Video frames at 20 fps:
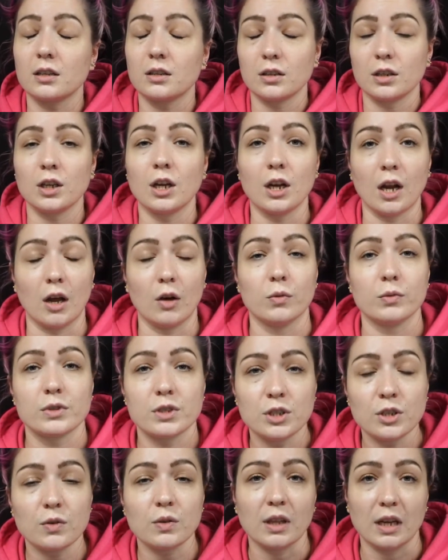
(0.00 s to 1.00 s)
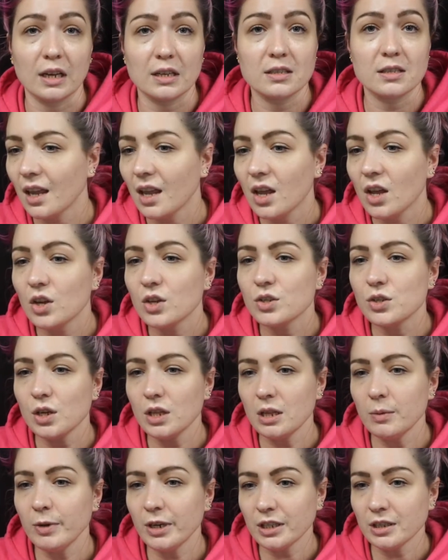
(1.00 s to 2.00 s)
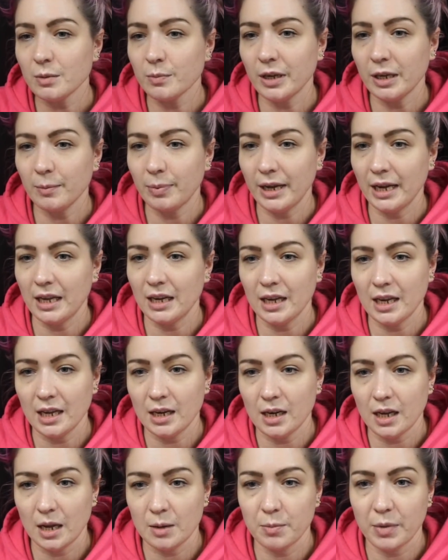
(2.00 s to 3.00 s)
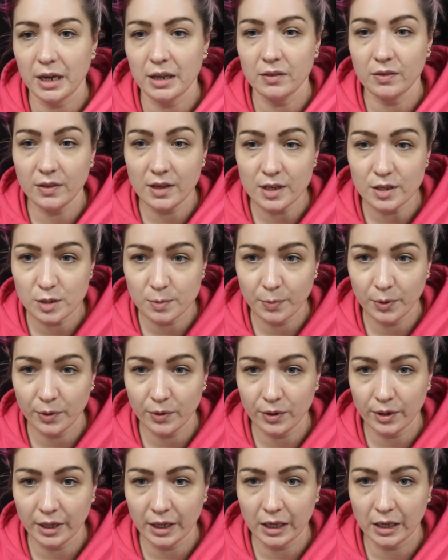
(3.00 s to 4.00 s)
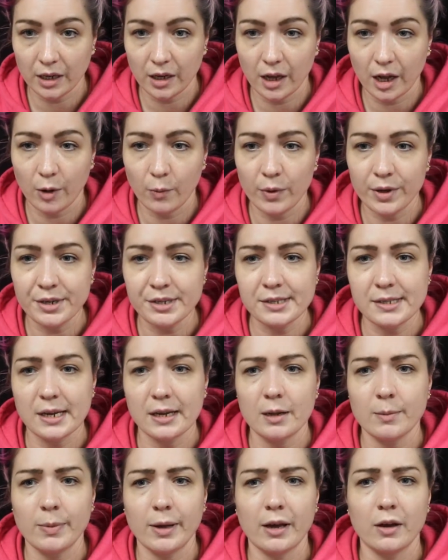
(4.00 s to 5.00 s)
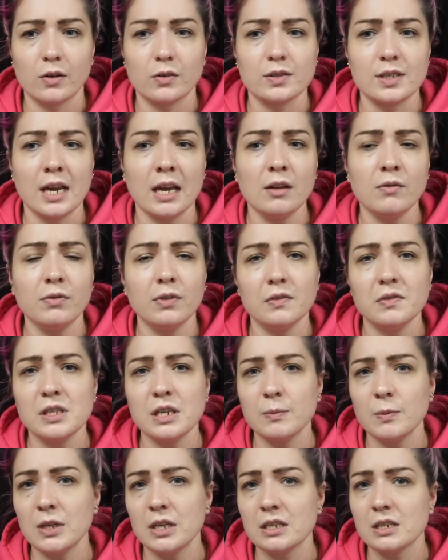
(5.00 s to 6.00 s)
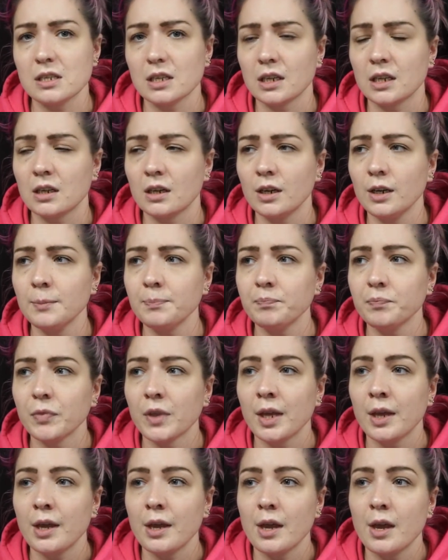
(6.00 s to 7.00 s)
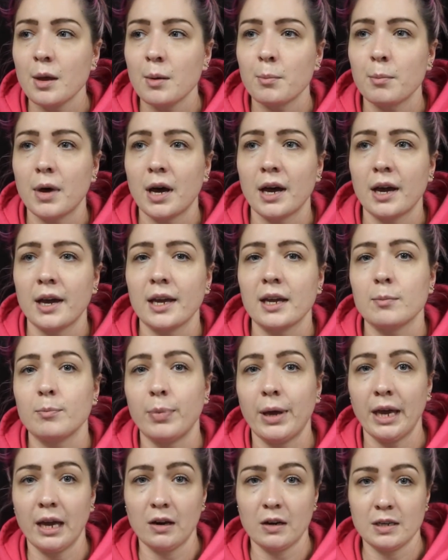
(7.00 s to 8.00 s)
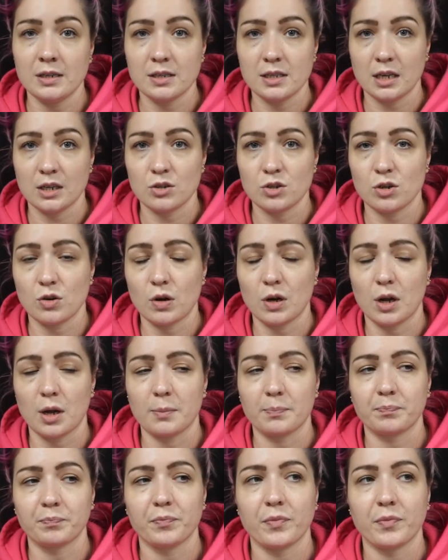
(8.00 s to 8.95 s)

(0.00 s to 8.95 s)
do this. So they bring the bedpan in, and by this point, I want to say about 10-15 minutes later, my parents had showed up.